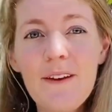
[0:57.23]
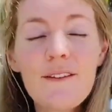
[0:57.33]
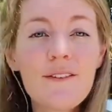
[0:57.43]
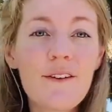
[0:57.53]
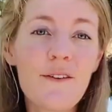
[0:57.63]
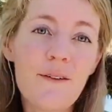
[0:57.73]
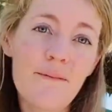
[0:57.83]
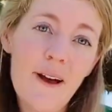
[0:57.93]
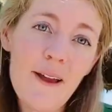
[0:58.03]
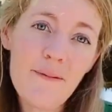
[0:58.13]
So
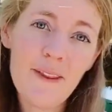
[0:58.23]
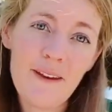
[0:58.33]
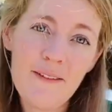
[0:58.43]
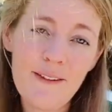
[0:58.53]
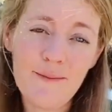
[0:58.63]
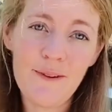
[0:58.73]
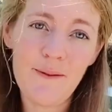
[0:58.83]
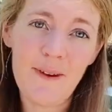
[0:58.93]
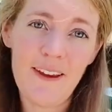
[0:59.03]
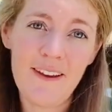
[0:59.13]
my plant was
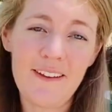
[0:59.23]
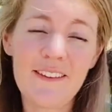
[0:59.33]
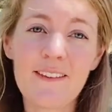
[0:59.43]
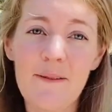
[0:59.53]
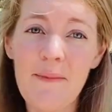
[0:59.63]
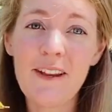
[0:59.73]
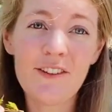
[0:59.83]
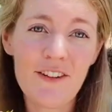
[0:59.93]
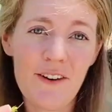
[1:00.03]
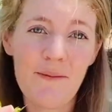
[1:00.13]
blooming, so I made
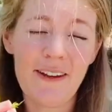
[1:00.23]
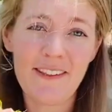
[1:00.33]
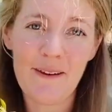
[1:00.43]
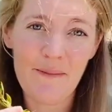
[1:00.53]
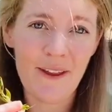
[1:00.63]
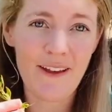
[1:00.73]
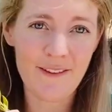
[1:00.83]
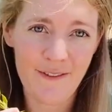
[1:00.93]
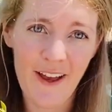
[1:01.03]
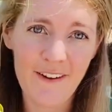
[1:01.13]
sure my sample has
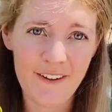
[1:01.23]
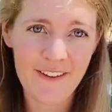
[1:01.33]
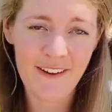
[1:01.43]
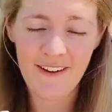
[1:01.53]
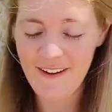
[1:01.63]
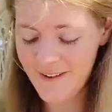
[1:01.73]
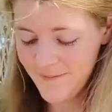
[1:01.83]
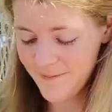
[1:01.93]
flowers on it.